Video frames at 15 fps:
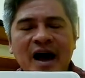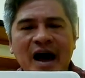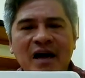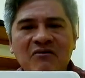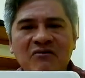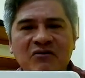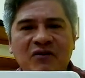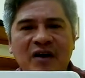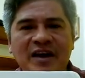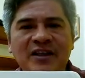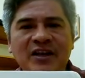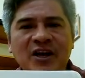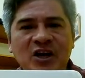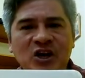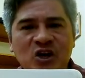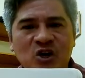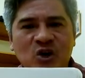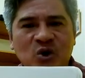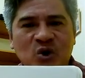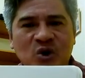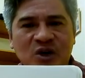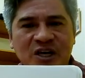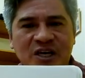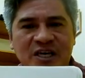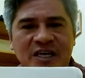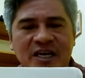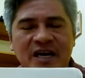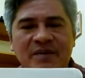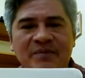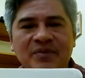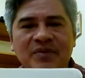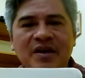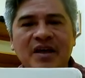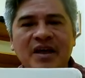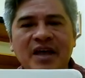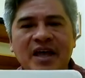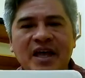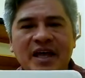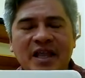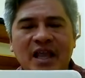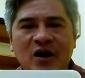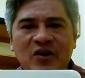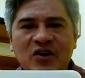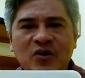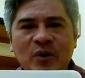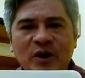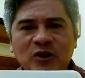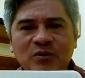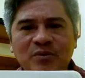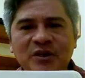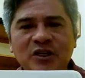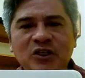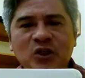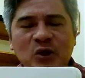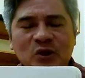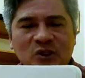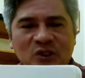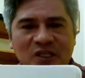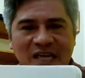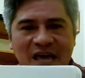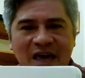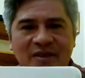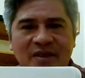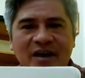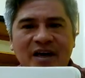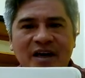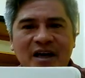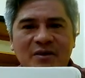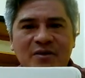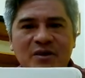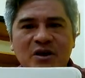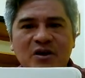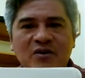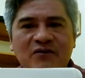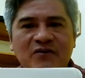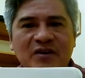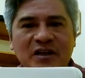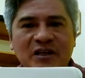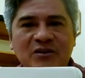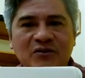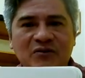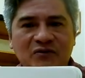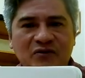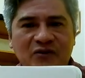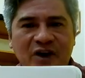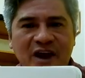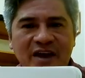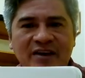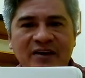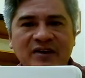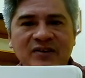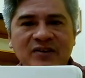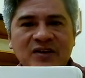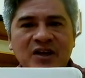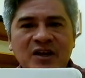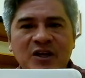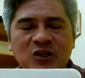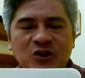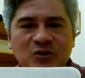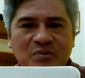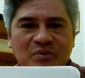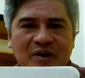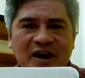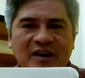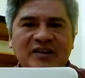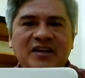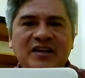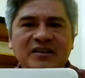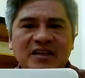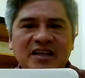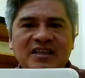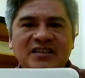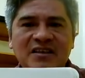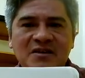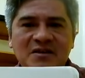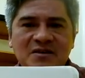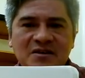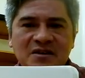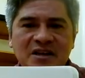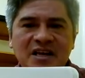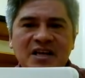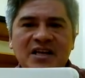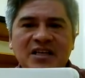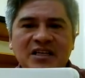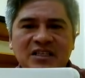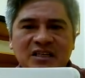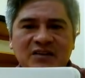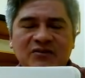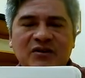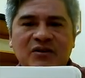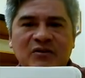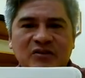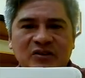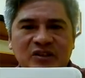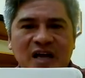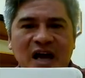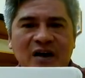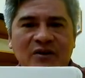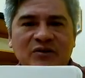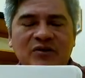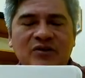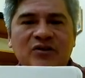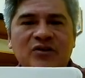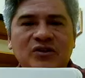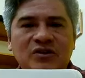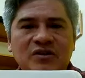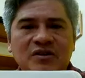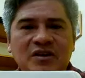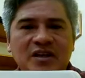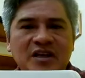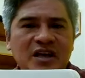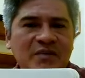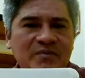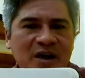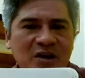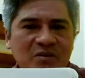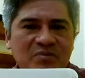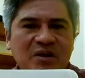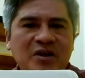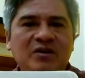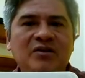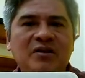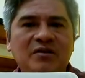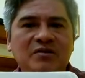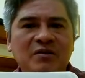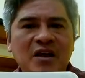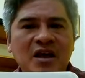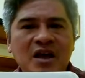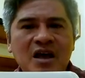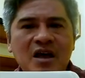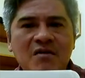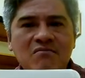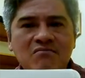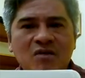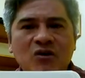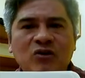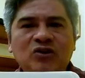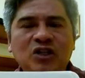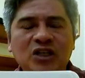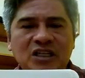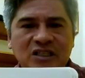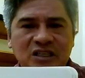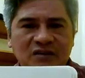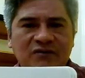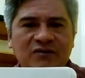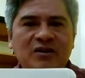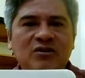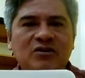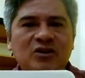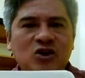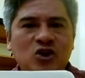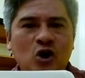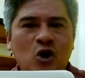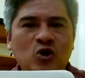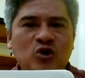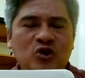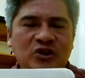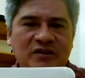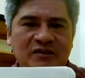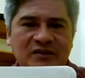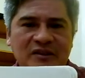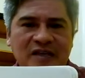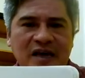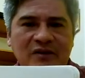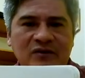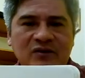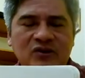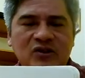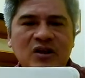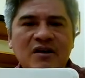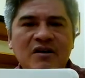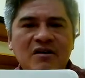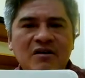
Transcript: And finally, geología. Now, if you want to put it all together and think of a little phrase to practice these three difficult sounds, in my opinion, the most difficult consonant sounds